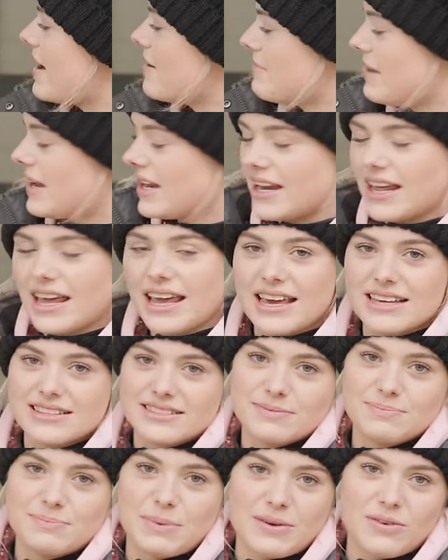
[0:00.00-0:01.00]
I mean,
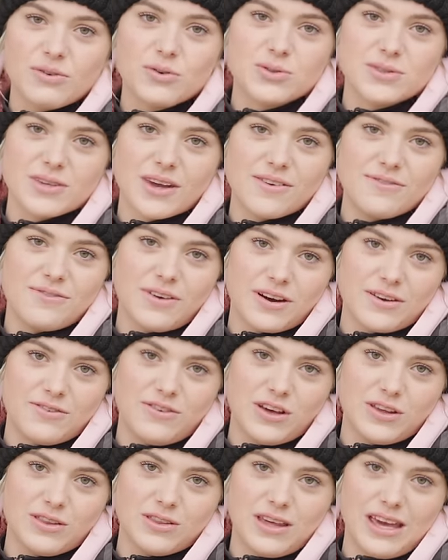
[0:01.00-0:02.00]
he's been also very
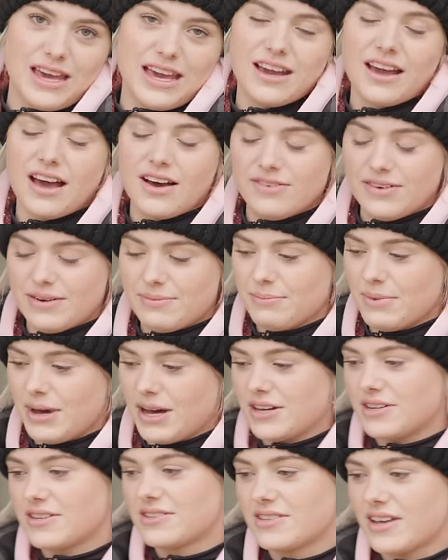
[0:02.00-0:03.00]
filthy, covered in
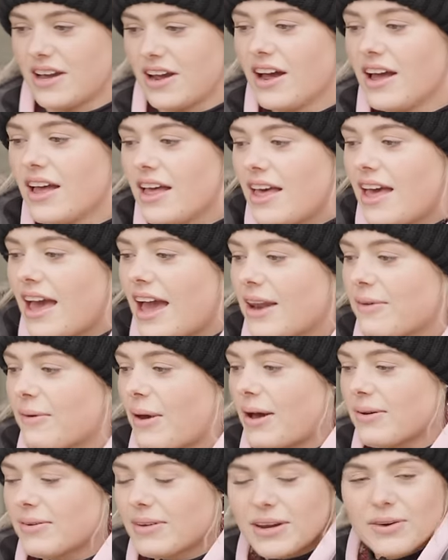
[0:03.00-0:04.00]
mud. So anyway,
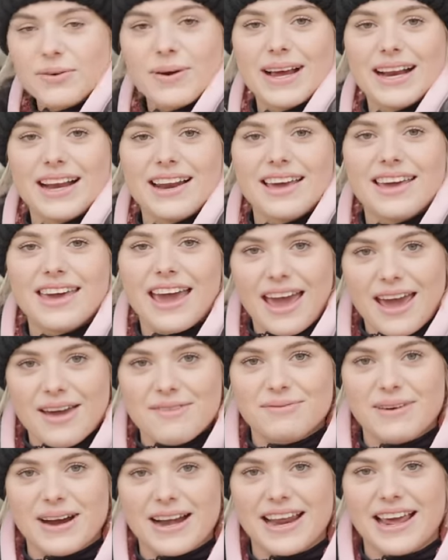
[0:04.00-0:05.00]
I'm gonna quickly get
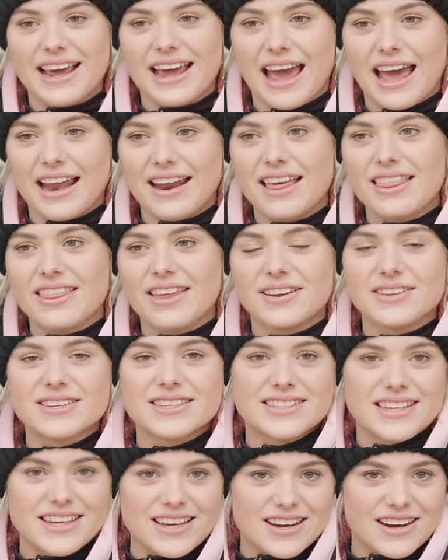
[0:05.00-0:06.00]
him ready again, and then I'll
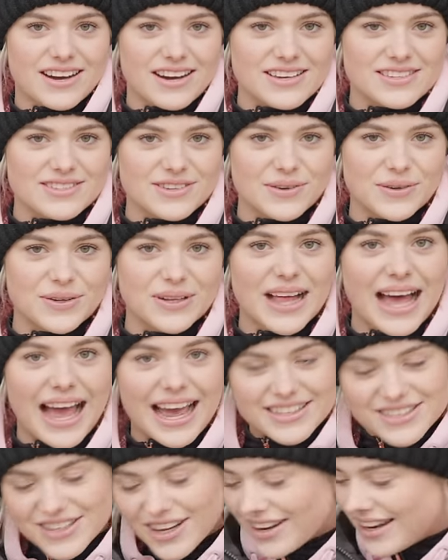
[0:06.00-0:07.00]
see you guys all
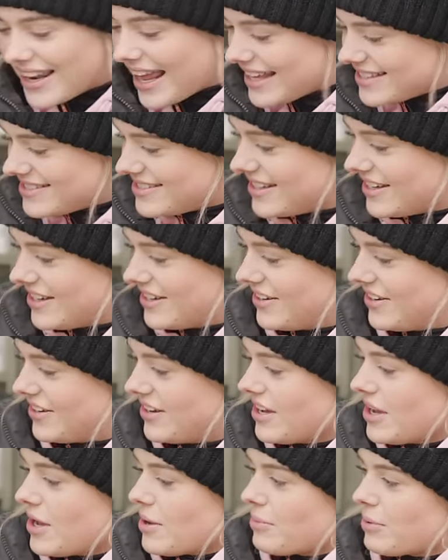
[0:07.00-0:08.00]
at our lesson,
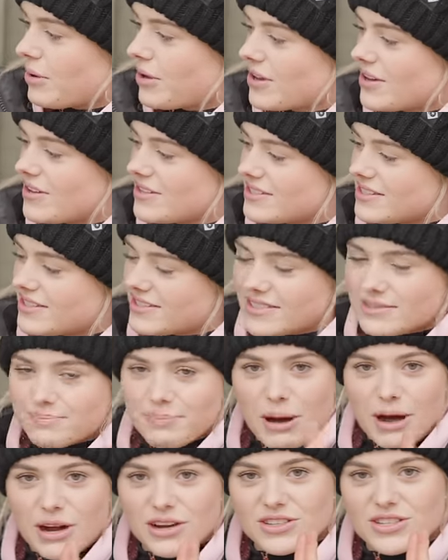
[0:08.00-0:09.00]
because this is
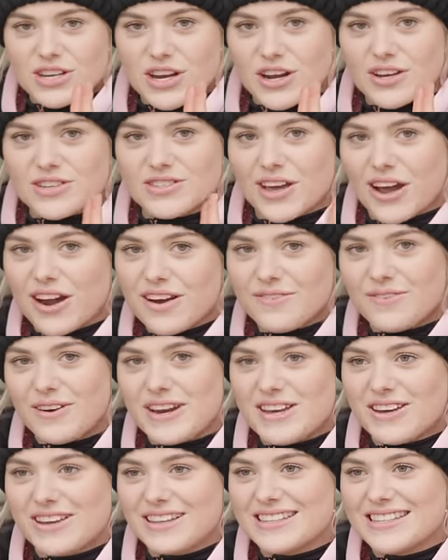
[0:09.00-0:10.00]
part two, so
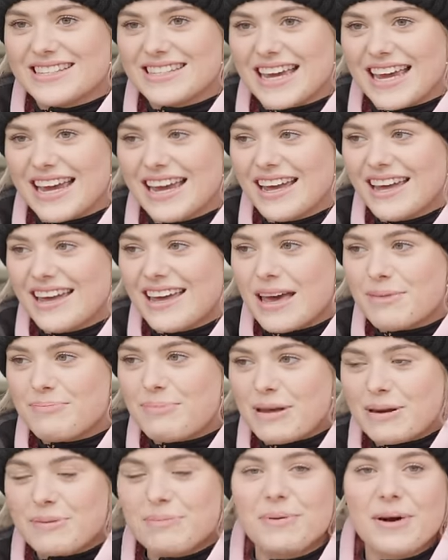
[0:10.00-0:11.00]
hopefully you can see to a
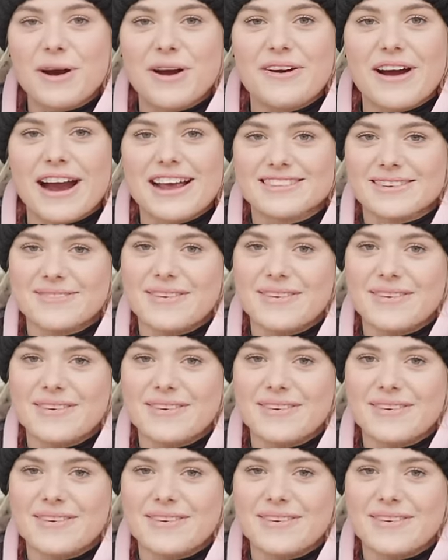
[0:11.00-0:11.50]
bit of progress.